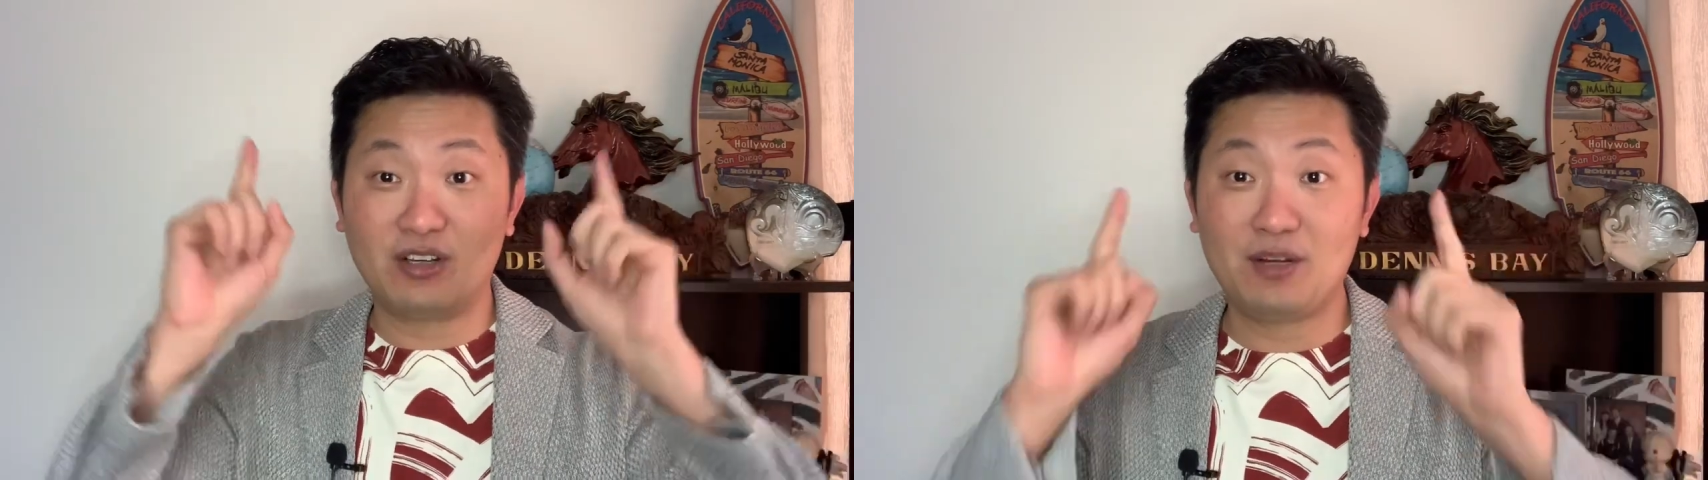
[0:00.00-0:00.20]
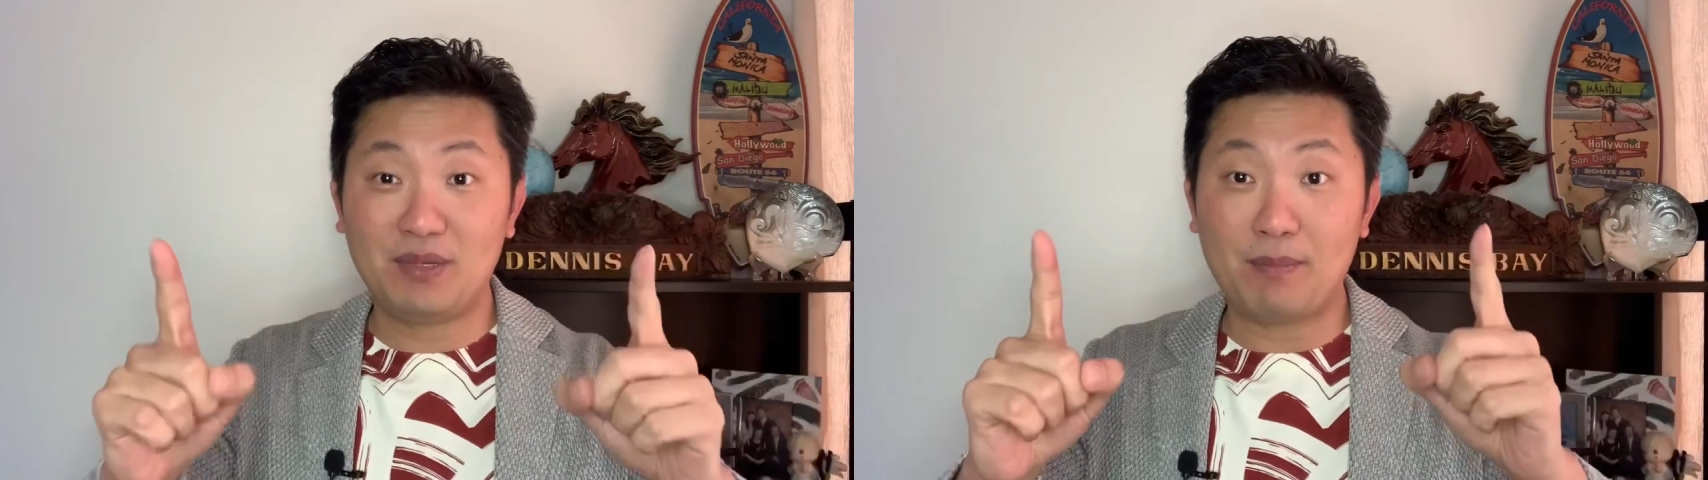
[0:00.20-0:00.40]

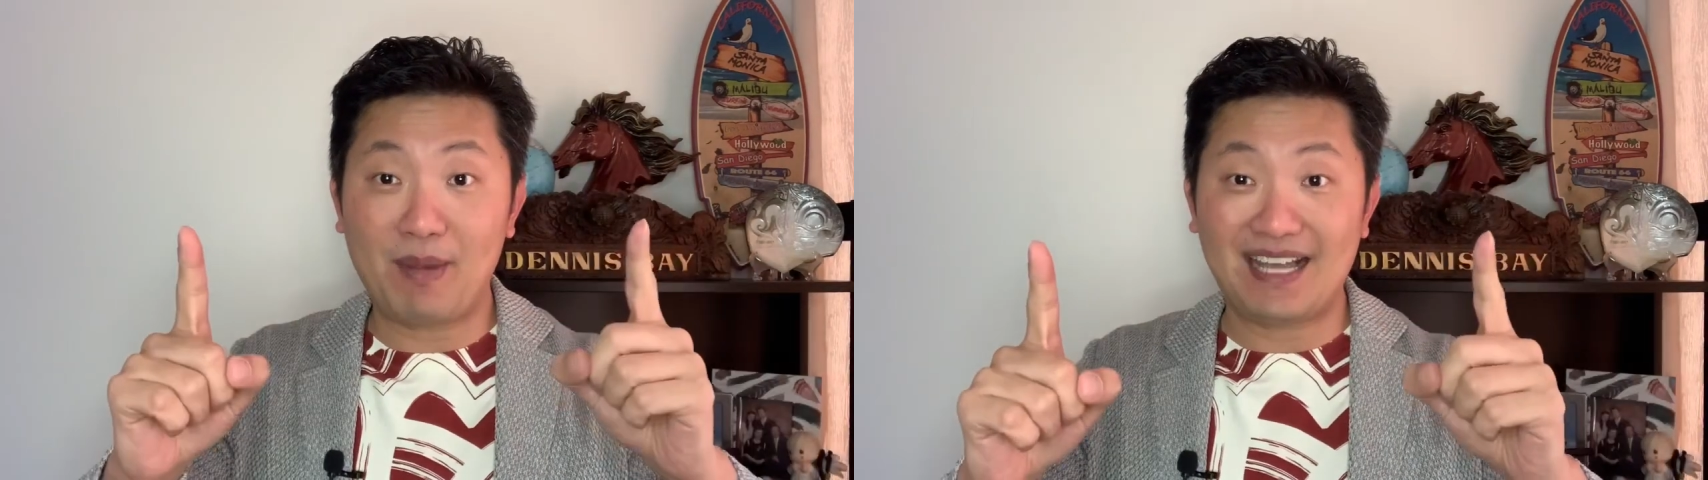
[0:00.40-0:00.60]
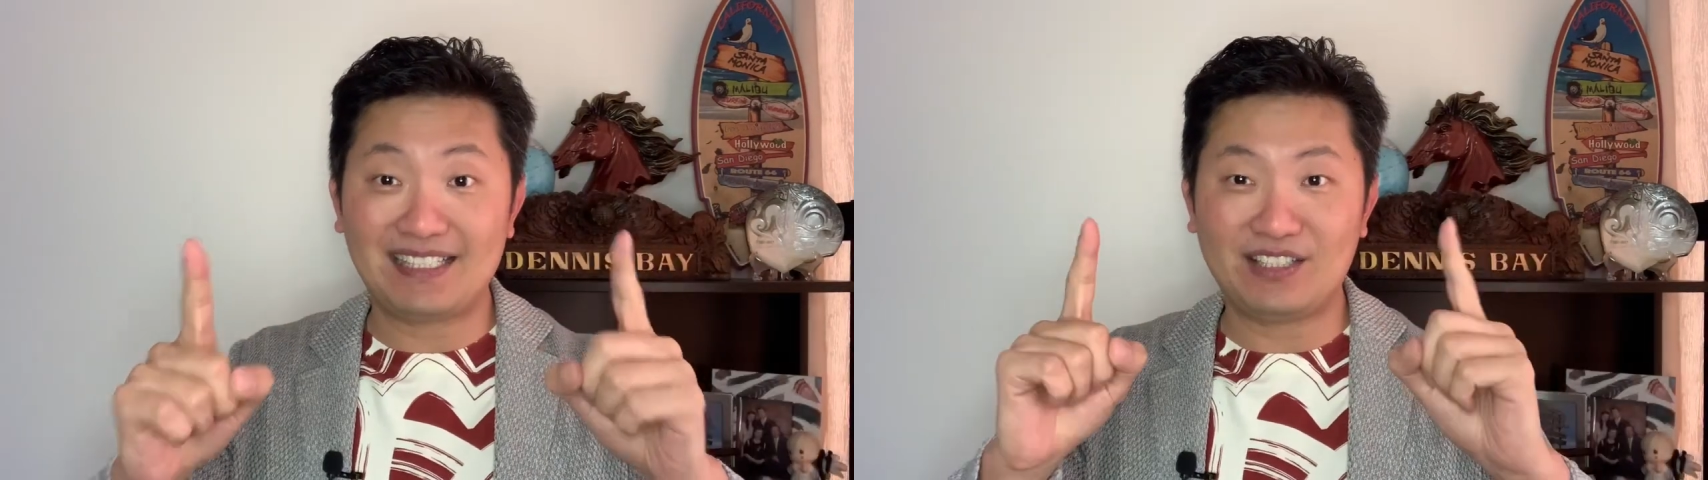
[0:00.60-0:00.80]
gonna be the
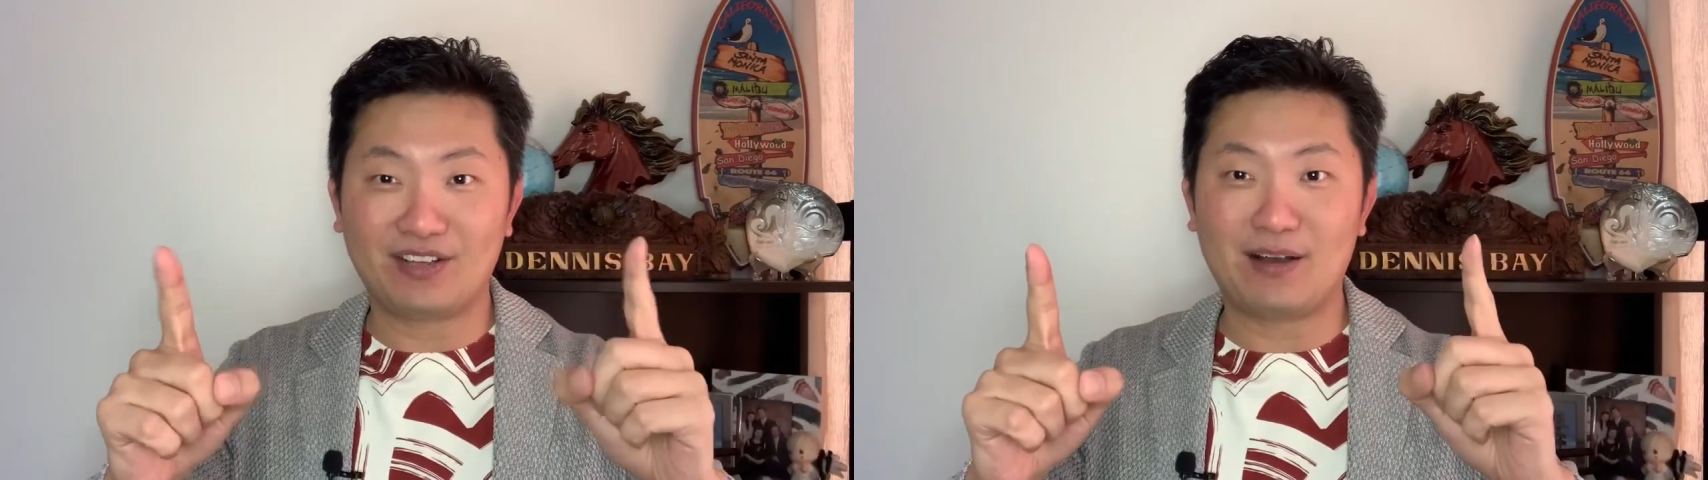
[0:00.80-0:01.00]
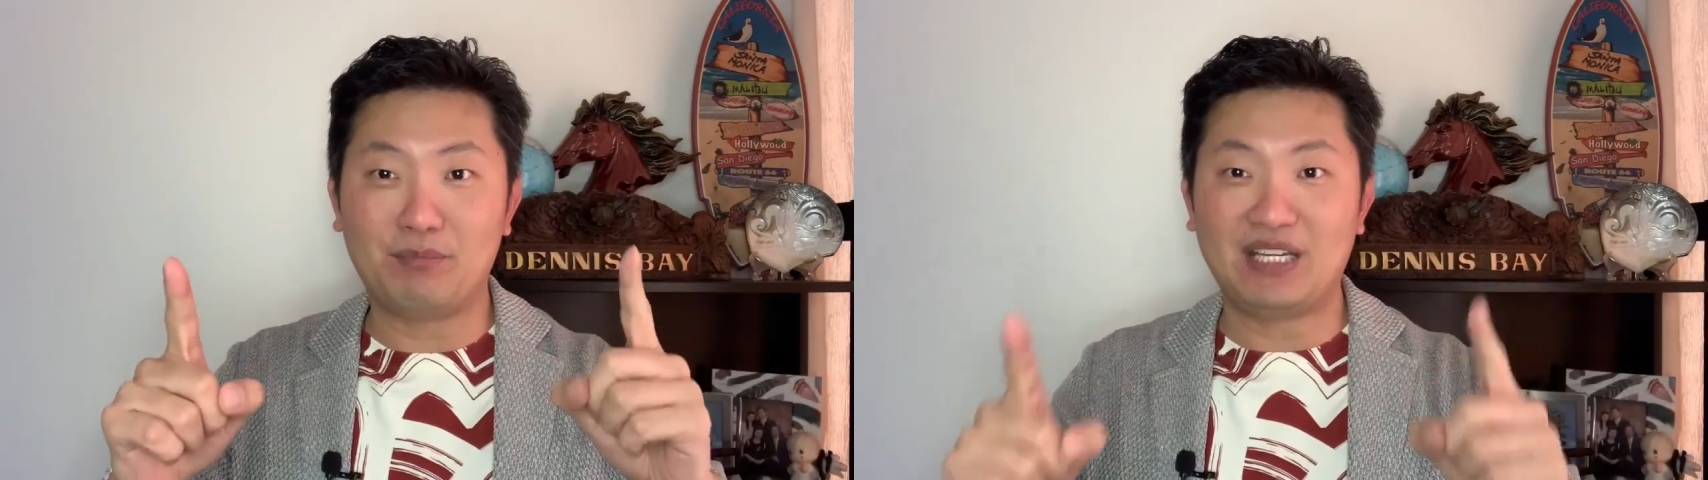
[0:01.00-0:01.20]
best in your
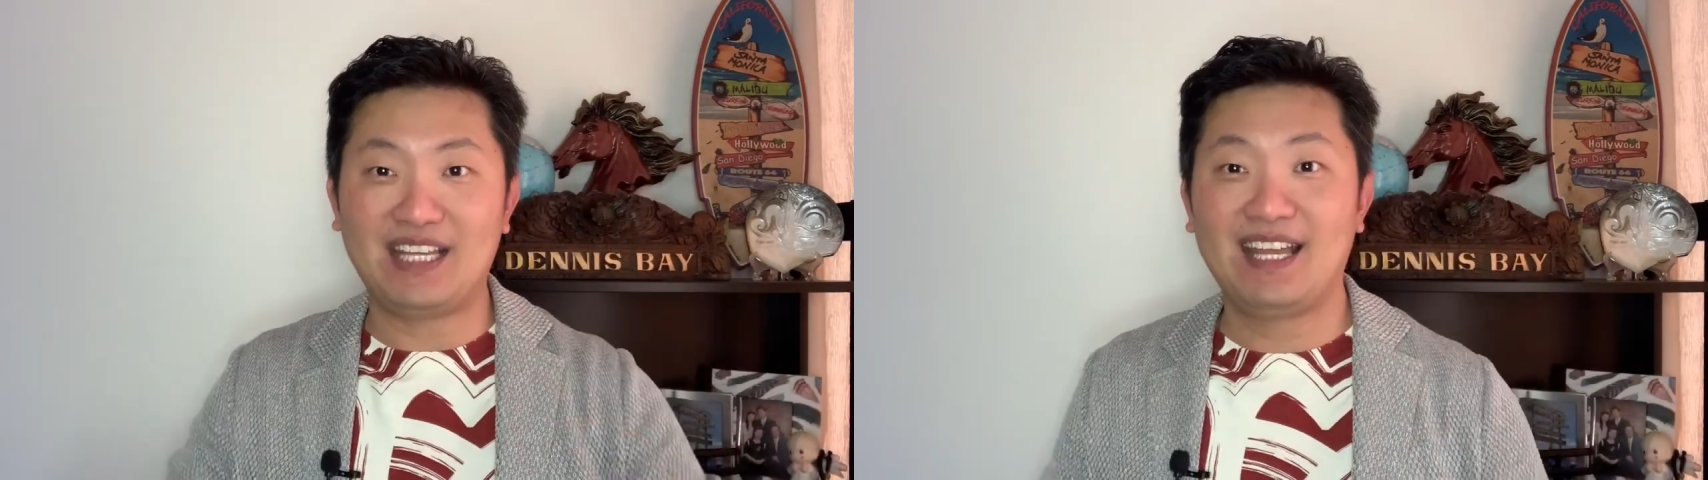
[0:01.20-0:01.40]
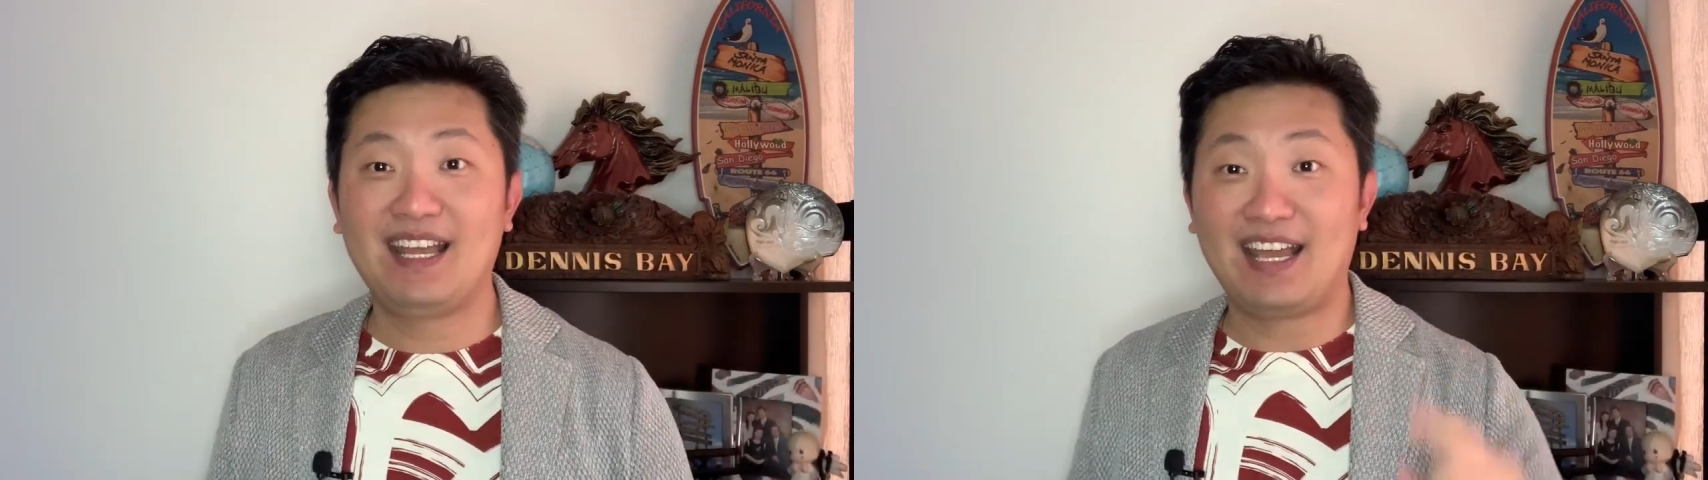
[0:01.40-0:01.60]
company,